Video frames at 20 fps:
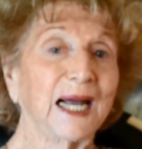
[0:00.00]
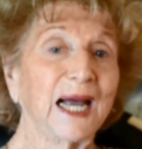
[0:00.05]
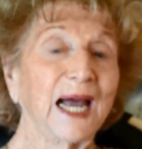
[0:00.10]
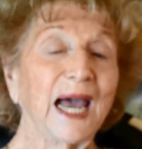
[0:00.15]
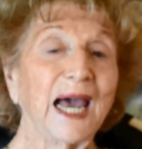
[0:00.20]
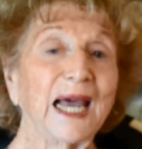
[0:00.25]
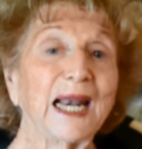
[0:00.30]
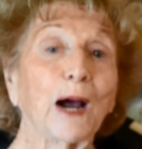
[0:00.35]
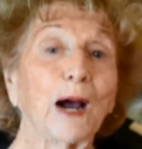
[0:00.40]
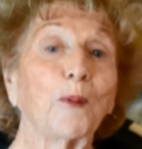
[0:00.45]

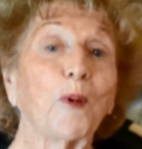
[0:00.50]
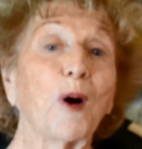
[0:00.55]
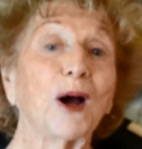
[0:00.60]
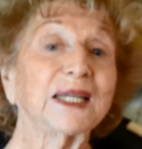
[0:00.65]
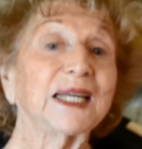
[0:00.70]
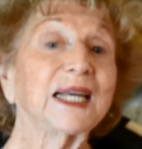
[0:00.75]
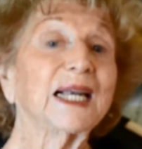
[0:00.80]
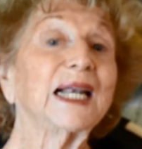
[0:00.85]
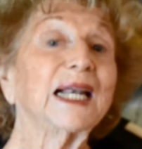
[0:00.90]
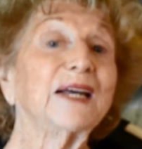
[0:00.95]
And I
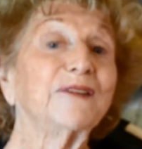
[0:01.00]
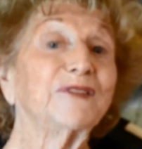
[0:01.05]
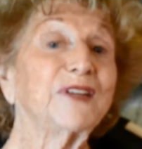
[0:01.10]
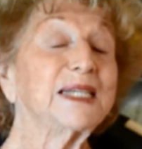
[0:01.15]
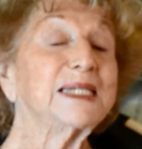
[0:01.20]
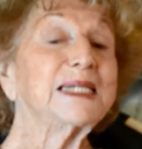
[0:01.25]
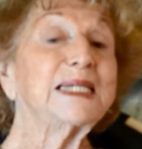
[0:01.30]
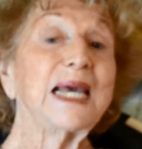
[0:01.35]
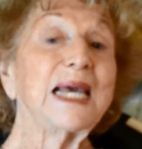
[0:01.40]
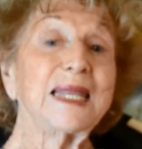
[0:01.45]
wanted to live to
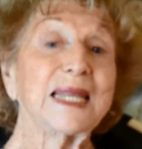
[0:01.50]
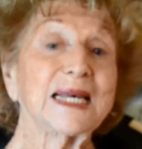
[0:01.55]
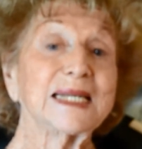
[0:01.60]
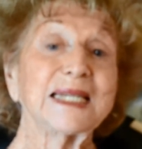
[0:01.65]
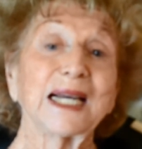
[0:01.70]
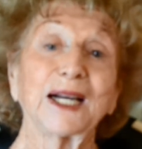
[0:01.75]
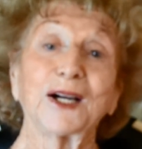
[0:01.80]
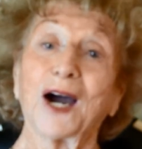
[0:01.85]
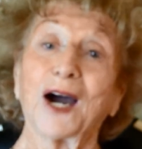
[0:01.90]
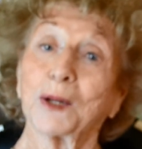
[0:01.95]
see
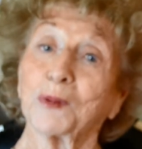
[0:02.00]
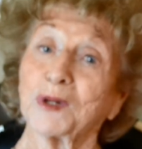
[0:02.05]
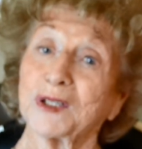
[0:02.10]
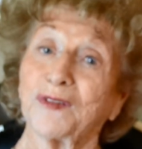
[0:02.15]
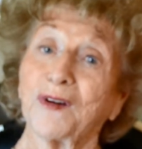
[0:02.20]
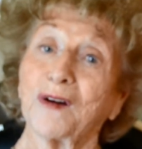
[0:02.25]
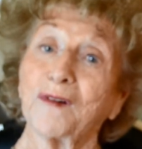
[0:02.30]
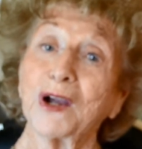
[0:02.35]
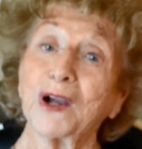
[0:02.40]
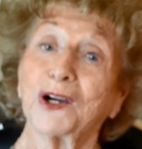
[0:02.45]
this, and God was
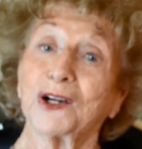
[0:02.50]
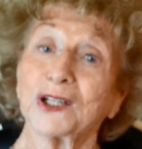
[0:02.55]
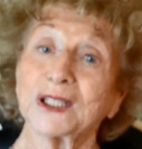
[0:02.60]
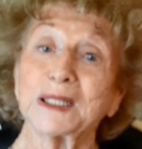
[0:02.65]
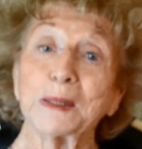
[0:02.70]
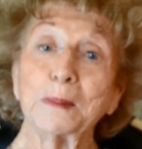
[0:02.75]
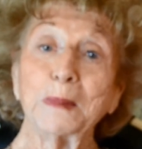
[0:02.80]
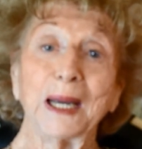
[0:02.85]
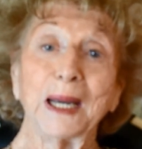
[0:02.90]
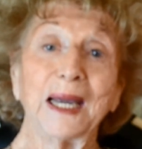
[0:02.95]
very good
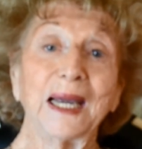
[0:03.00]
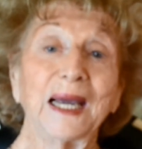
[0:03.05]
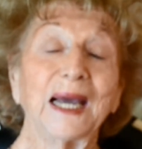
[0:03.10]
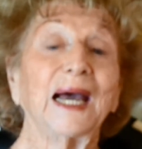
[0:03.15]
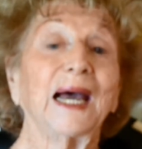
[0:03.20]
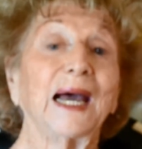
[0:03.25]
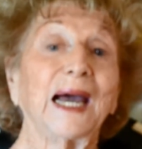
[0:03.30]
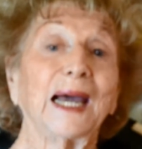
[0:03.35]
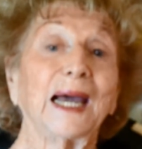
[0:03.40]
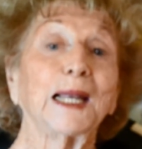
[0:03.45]
to me
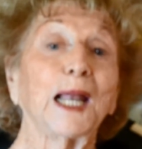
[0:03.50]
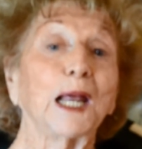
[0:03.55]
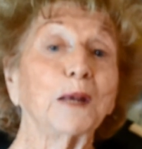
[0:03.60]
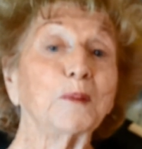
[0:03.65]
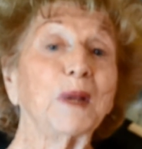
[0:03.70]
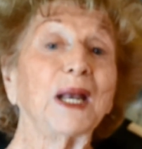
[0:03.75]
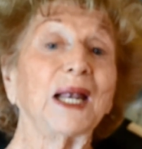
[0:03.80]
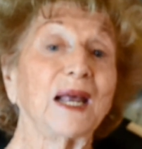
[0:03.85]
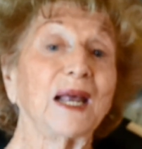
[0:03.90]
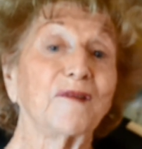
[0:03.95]
and
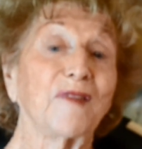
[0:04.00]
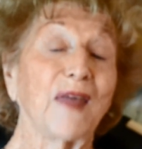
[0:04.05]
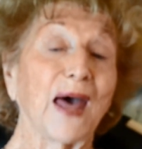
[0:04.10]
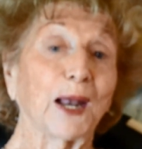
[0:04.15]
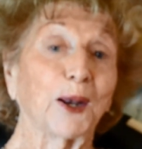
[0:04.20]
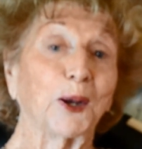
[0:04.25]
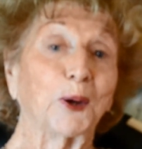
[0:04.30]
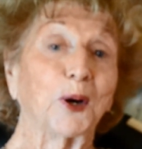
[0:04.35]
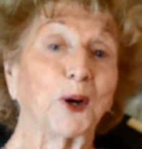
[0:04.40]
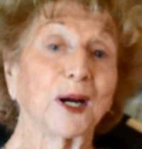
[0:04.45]
let me live
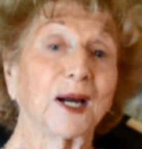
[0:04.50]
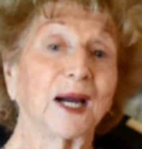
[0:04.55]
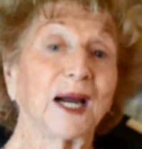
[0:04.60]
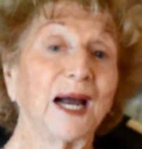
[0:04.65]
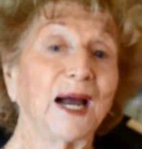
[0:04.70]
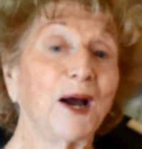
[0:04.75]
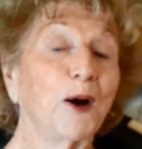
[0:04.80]
that long.